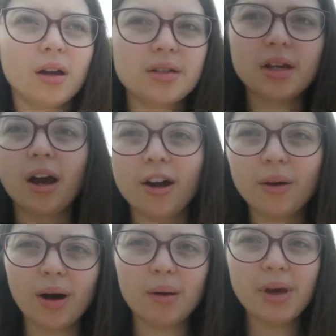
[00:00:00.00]
So
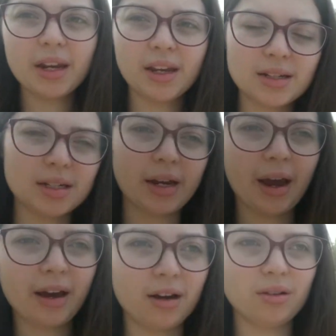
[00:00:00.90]
I'm heading into
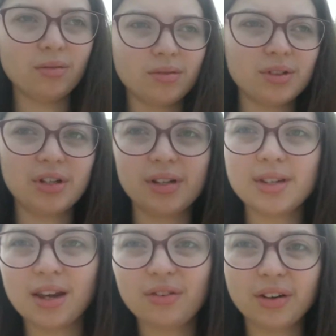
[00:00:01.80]
town to
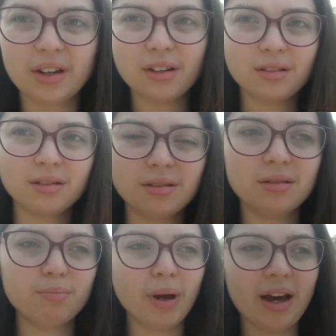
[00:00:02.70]
see if I can
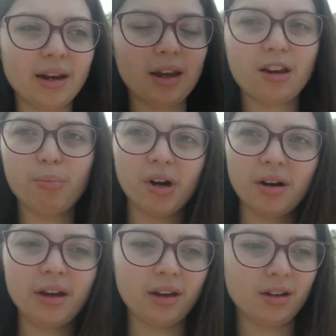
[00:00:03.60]
panic
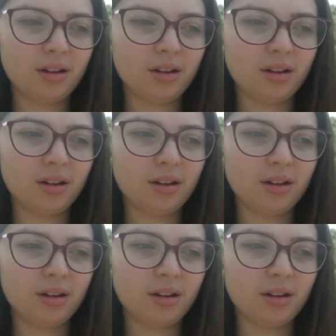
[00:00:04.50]
buy a